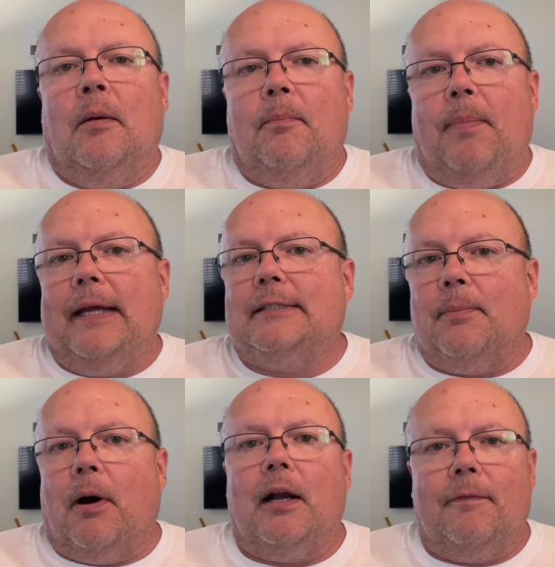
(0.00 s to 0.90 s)
based
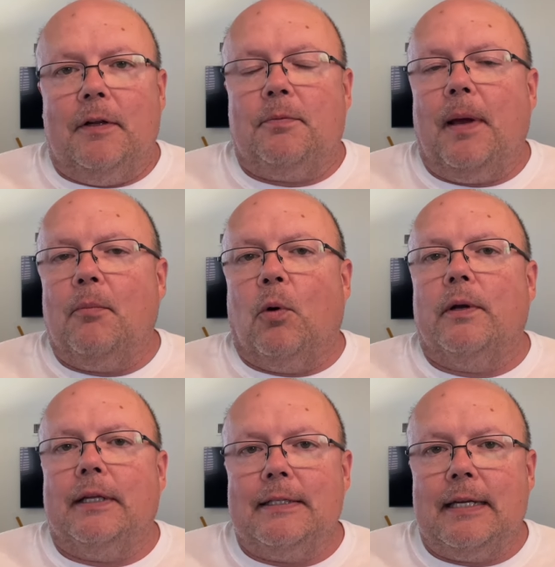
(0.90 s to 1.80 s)
upon if it's been
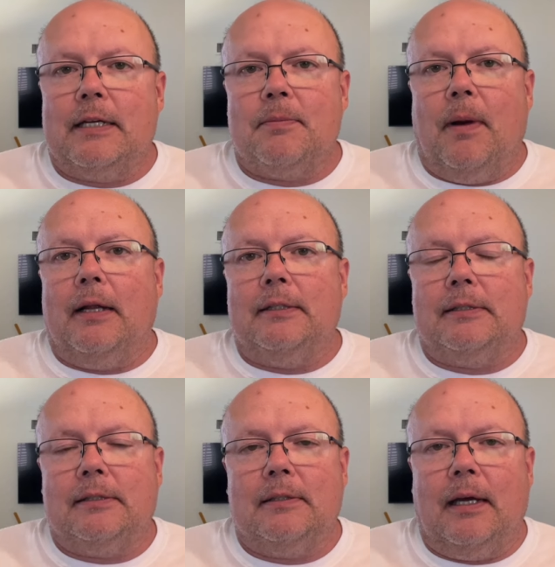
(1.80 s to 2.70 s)
more than 6 months